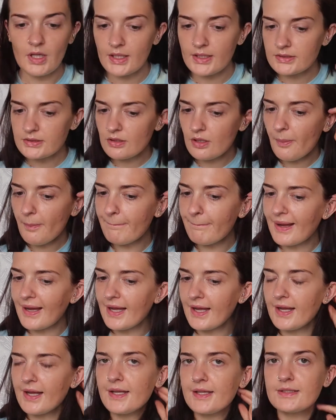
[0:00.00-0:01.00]
It's not
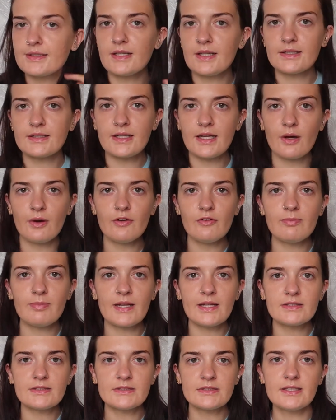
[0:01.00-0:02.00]
bad. Like, now I've
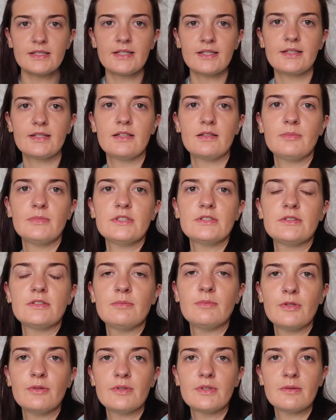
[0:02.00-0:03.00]
blended it in. Let me
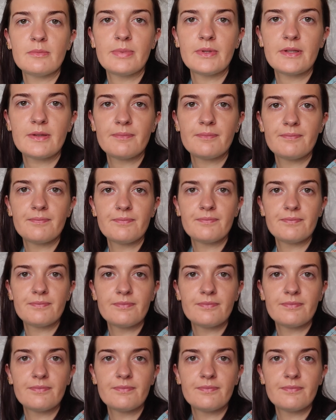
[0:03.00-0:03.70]
zoom you in a bit.